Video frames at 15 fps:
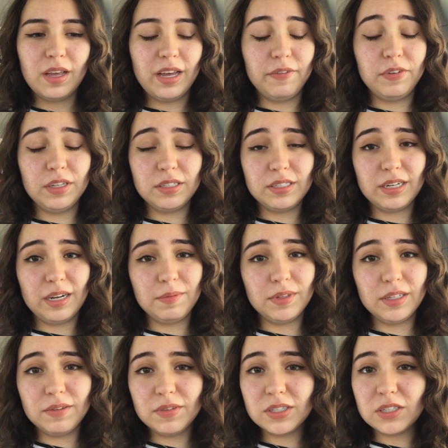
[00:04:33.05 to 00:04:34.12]
I feel it's time to
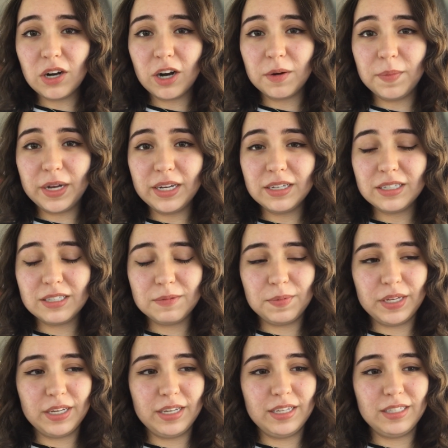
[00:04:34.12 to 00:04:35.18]
leave the Starbucks
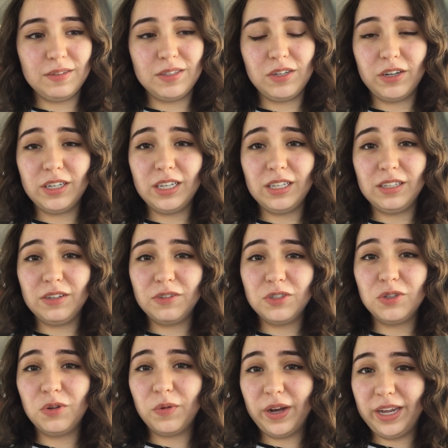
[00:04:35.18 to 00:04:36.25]
because it's starting to get a little
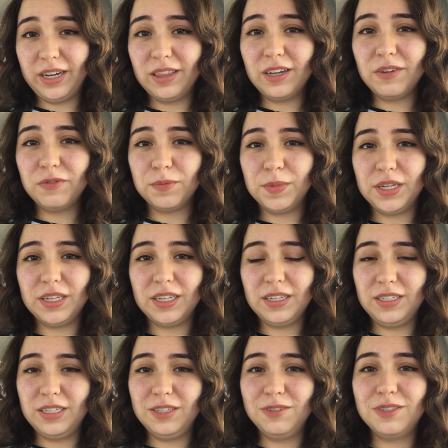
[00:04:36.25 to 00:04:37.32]
too quiet in there for me to
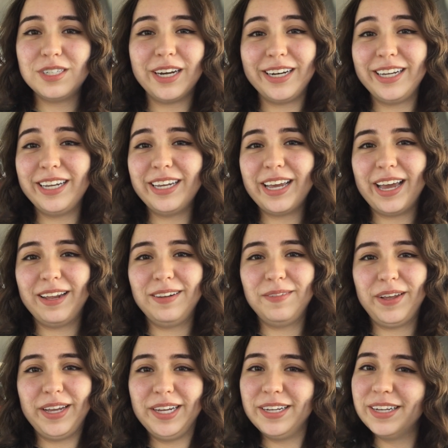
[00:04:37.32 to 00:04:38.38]
continue studying and
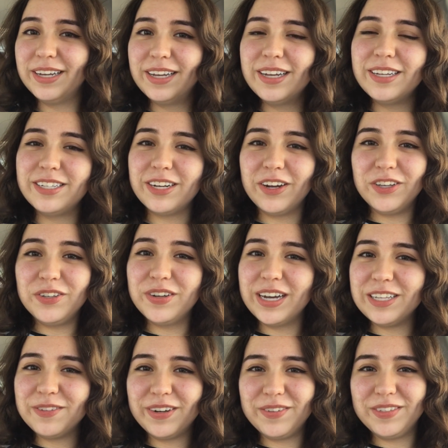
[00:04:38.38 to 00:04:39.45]
like tell you
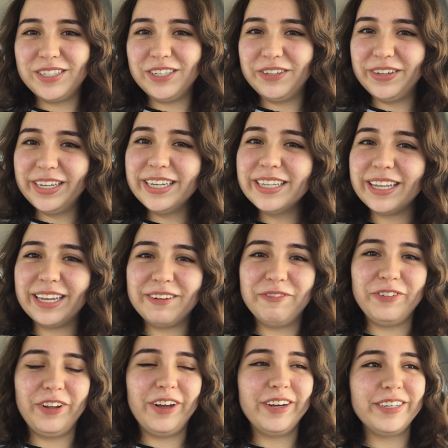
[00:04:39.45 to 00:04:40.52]
guys what I was doing, like
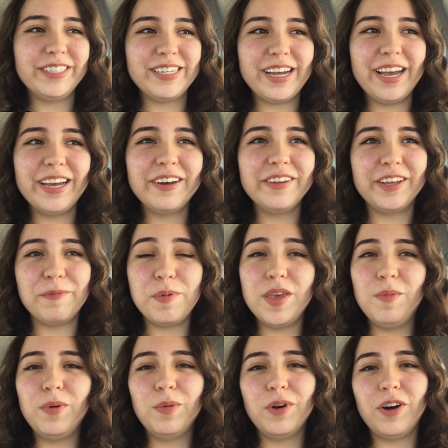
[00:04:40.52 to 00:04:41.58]
vlog style. Like
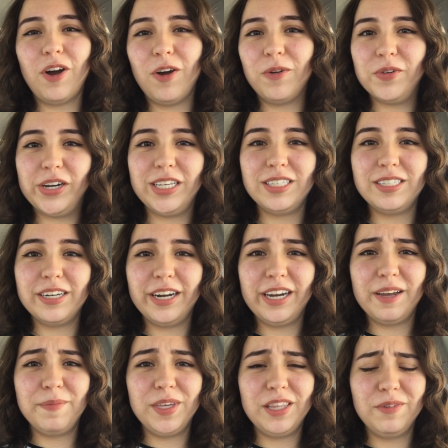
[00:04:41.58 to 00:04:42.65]
people were already
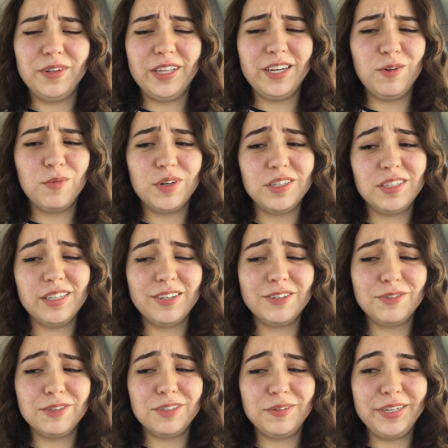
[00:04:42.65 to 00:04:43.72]
staring at me. They were like, what is that
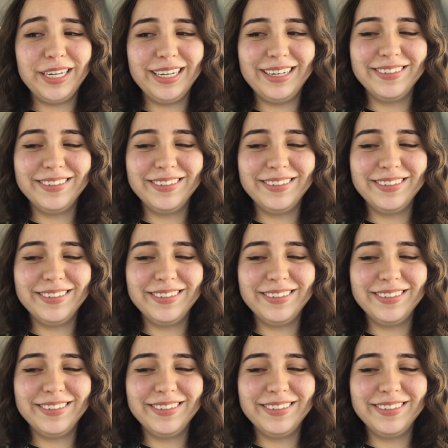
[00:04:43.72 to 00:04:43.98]
girl doing?